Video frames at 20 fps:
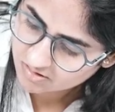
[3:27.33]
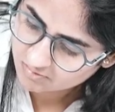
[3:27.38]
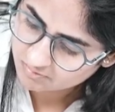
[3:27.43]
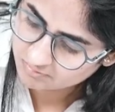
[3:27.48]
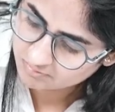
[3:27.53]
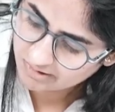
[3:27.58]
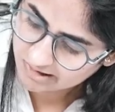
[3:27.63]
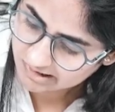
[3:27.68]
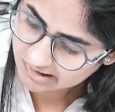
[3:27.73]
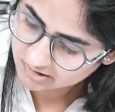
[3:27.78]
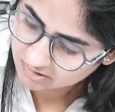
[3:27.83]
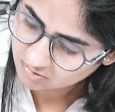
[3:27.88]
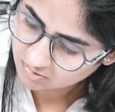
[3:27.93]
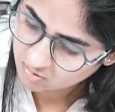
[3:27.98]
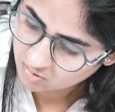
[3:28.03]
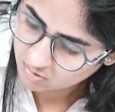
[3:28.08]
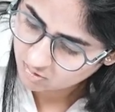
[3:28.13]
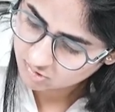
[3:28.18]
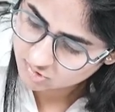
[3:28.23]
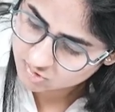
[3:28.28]
but
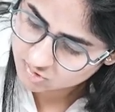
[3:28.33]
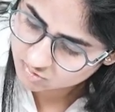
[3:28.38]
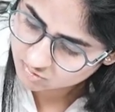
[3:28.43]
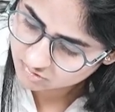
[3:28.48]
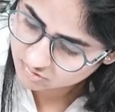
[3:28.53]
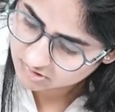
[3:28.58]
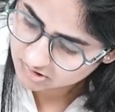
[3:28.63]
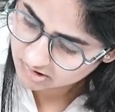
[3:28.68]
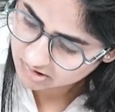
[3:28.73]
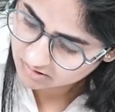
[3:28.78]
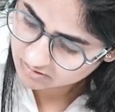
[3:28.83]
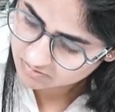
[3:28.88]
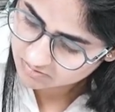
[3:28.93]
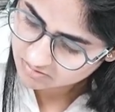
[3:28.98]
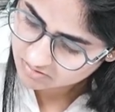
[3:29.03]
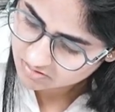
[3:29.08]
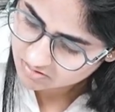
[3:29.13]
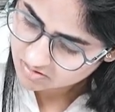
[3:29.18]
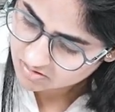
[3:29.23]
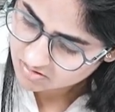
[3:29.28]
also the
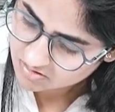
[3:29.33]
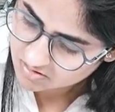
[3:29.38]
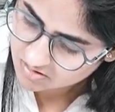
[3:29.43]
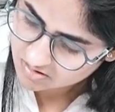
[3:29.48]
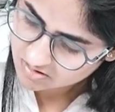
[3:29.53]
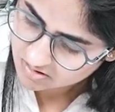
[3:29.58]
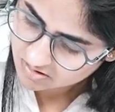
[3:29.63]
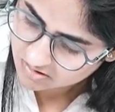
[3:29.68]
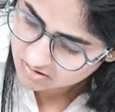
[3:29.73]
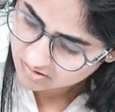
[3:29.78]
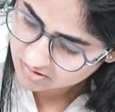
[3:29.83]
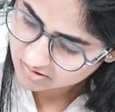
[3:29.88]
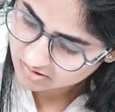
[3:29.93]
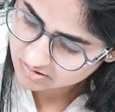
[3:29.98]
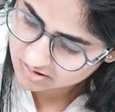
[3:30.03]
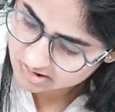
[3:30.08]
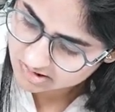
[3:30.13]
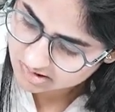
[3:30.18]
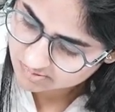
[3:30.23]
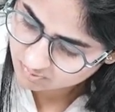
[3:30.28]

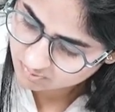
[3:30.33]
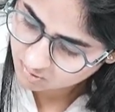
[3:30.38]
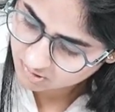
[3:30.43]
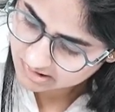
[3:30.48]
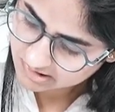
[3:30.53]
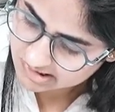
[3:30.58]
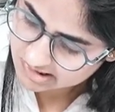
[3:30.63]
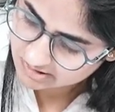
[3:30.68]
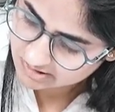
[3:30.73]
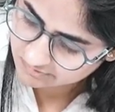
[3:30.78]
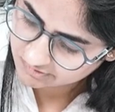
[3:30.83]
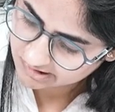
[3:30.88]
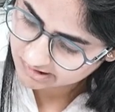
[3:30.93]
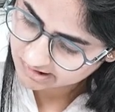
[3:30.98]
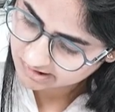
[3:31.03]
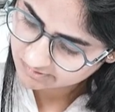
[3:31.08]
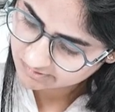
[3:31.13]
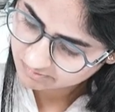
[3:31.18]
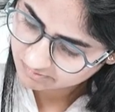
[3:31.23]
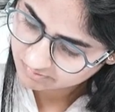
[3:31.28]

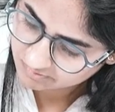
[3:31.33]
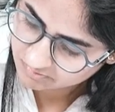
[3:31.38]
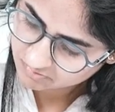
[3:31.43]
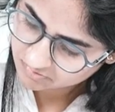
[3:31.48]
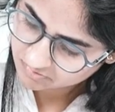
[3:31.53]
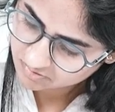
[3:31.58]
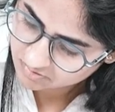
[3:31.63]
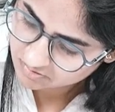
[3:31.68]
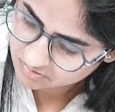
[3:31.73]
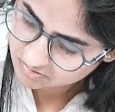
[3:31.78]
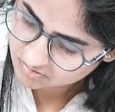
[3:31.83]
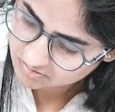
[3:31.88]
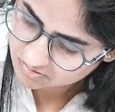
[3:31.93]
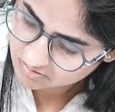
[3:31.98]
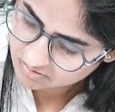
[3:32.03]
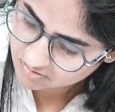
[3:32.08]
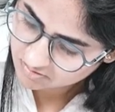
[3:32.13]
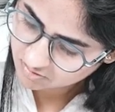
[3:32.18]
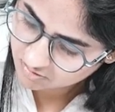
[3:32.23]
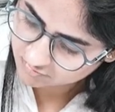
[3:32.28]
responsivity
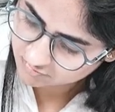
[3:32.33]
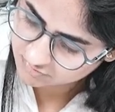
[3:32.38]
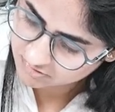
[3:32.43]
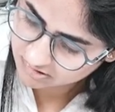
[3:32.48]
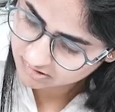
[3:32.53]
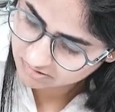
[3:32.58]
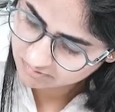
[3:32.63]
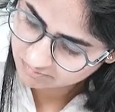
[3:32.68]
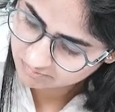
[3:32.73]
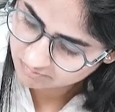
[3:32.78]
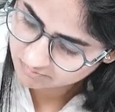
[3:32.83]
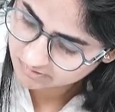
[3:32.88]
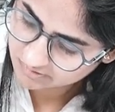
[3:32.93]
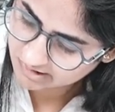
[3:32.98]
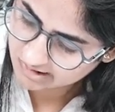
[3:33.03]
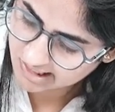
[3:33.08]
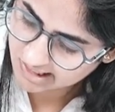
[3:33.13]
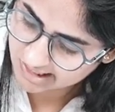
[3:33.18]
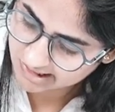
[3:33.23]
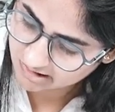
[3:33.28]
of the
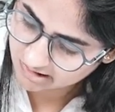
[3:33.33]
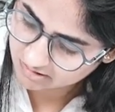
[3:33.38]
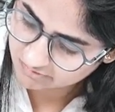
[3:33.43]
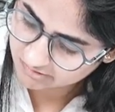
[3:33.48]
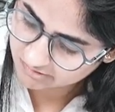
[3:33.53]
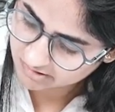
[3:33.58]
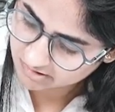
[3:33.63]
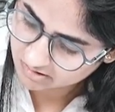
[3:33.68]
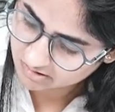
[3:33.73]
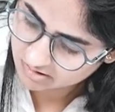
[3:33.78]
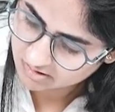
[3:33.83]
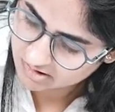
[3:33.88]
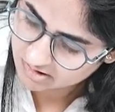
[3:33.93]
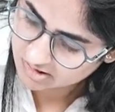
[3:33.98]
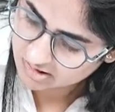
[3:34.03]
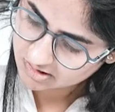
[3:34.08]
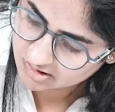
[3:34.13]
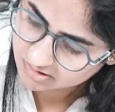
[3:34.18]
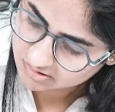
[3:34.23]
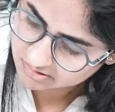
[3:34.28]
caregiver.
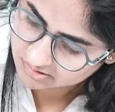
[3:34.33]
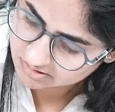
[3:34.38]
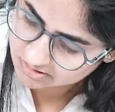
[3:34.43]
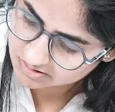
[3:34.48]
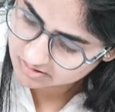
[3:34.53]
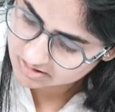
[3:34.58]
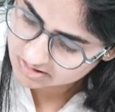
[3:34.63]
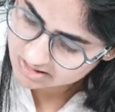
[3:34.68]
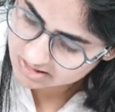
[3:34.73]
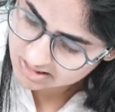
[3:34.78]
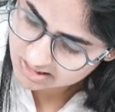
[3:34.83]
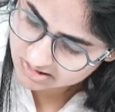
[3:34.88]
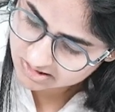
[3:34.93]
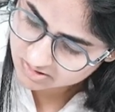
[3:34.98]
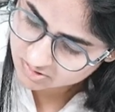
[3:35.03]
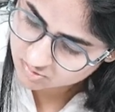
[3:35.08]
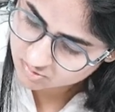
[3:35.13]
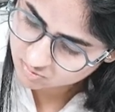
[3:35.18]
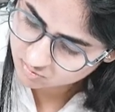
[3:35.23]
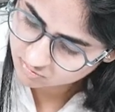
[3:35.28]

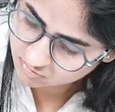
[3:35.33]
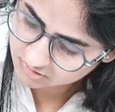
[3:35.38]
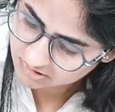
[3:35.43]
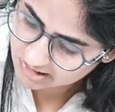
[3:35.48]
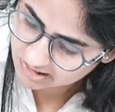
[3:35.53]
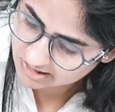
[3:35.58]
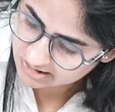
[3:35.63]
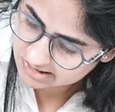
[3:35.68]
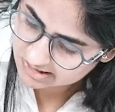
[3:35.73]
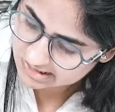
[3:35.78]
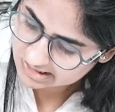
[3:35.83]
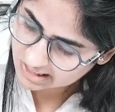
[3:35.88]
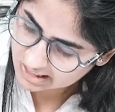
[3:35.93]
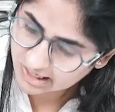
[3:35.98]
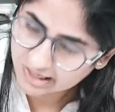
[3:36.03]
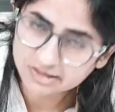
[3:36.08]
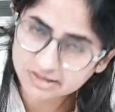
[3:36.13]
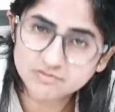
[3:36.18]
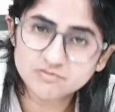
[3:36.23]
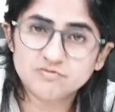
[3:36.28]
These two things
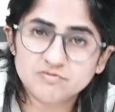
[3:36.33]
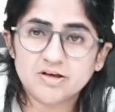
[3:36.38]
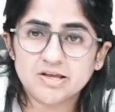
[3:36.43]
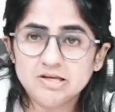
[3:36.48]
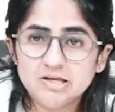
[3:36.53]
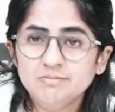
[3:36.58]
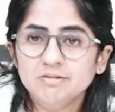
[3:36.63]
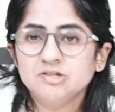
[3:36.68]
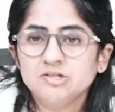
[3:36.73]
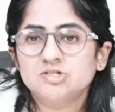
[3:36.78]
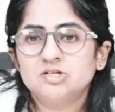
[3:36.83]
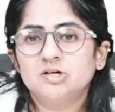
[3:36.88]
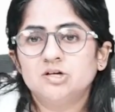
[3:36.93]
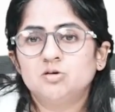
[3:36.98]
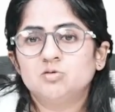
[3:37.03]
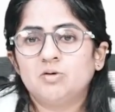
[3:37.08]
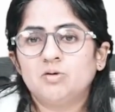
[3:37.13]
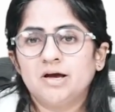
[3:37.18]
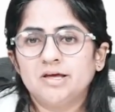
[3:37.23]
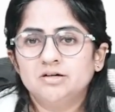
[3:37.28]
are very much
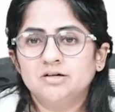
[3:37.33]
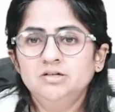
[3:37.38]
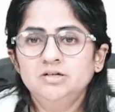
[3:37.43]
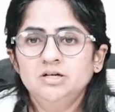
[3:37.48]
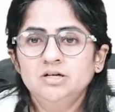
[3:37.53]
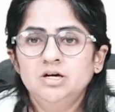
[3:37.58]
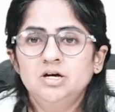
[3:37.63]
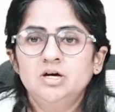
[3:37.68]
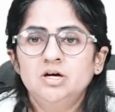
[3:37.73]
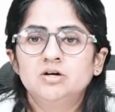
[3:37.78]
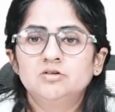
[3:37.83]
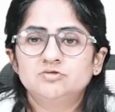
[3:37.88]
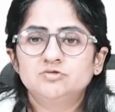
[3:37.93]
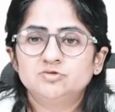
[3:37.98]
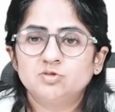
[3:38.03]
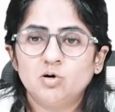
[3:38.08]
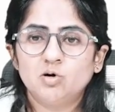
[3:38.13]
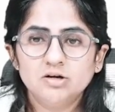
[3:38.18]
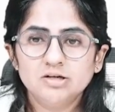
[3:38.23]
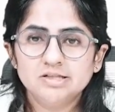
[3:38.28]
required
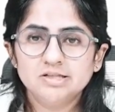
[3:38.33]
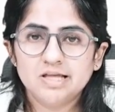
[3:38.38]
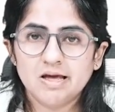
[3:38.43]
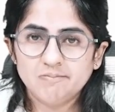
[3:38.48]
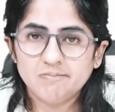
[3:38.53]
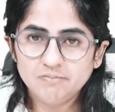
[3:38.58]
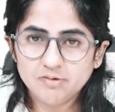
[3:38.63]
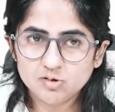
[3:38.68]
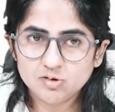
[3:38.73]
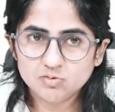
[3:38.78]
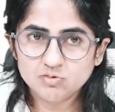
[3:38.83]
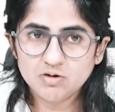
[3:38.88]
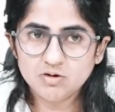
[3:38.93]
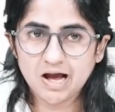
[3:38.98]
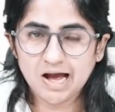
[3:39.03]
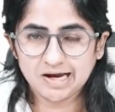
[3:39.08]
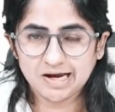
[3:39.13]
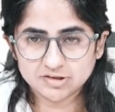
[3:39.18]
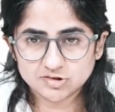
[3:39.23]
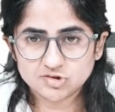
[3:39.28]
for them to
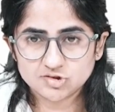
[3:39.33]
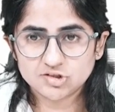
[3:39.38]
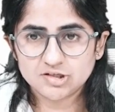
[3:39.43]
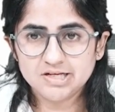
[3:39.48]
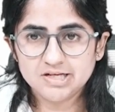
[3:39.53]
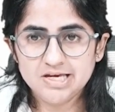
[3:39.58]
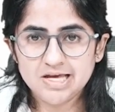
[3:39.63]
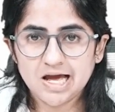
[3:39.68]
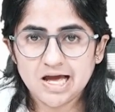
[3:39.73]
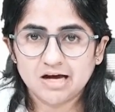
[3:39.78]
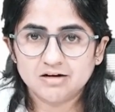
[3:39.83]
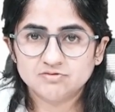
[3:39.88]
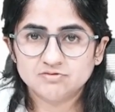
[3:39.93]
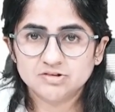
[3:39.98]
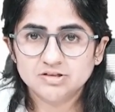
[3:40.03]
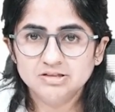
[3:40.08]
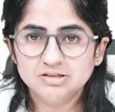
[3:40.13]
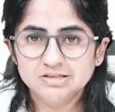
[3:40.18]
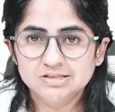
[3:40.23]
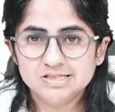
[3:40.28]
actually have
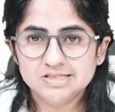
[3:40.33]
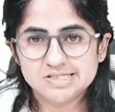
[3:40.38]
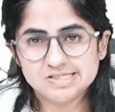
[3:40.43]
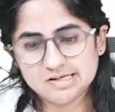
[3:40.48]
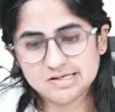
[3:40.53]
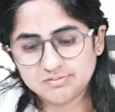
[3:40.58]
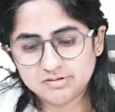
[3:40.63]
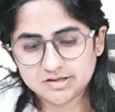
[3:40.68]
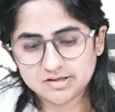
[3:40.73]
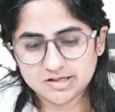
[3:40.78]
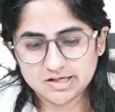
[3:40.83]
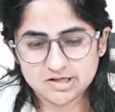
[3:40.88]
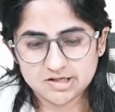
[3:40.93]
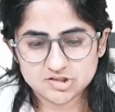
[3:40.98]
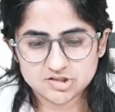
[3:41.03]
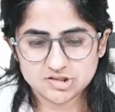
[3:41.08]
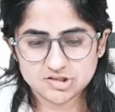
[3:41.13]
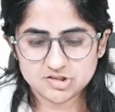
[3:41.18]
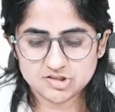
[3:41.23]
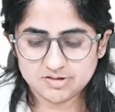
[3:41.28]
a stable
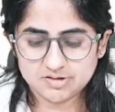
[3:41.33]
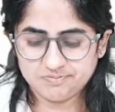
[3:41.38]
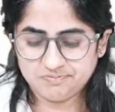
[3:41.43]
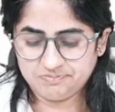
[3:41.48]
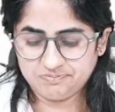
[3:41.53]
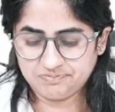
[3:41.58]
relationship.